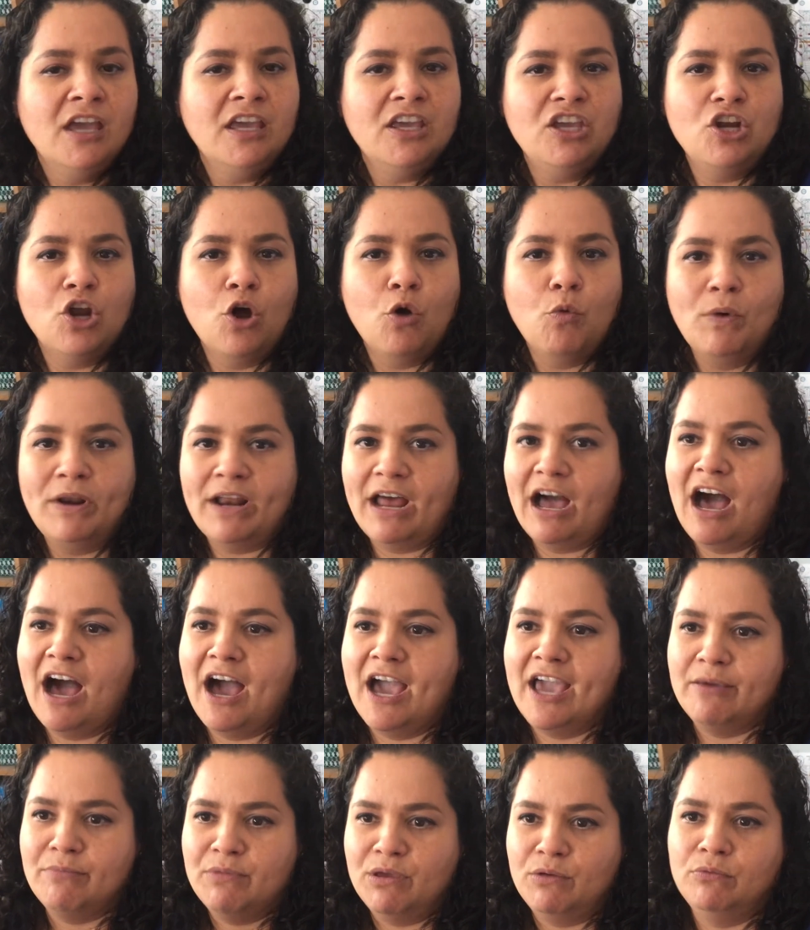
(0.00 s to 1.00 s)
you know, when
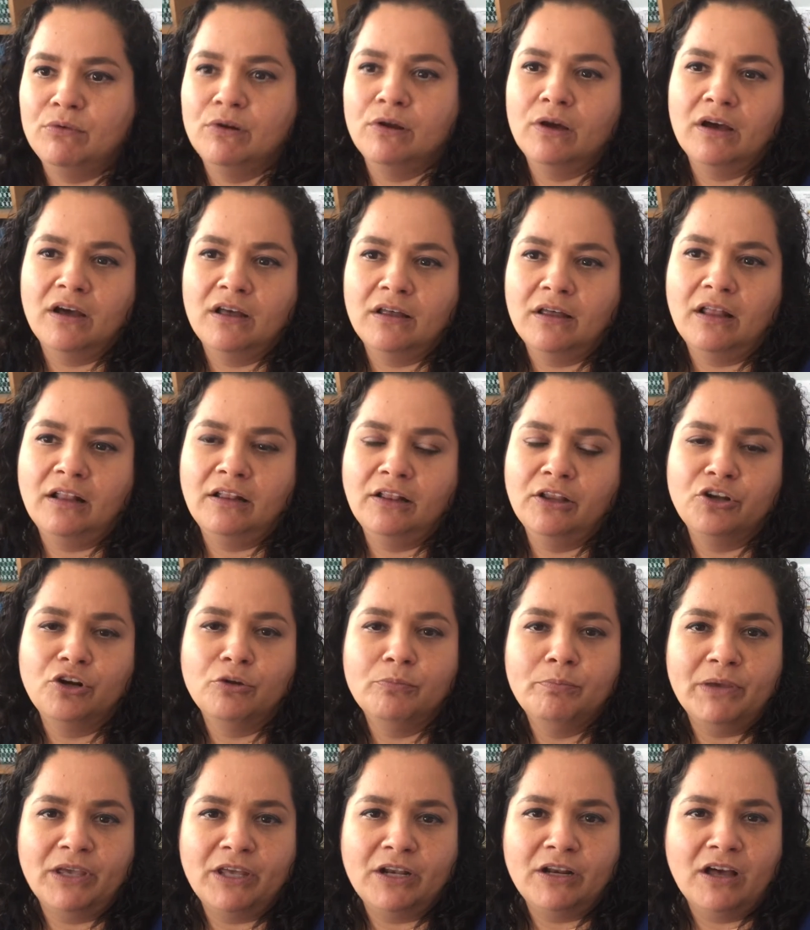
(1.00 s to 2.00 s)
I am in a
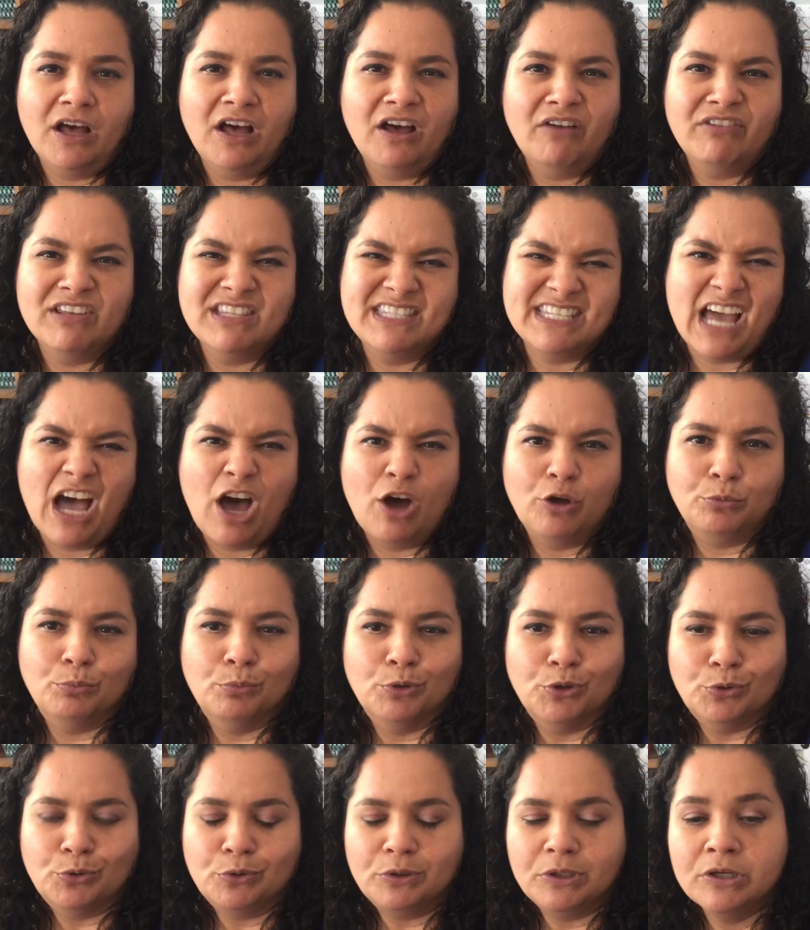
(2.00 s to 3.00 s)
little bit of a down
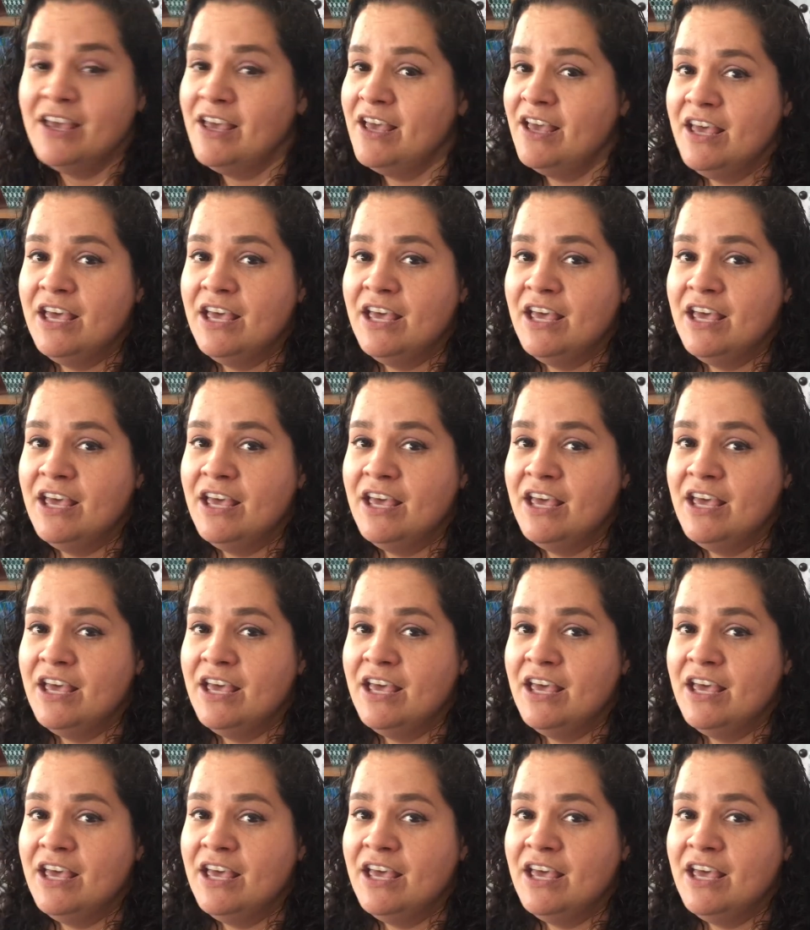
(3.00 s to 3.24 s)
mood.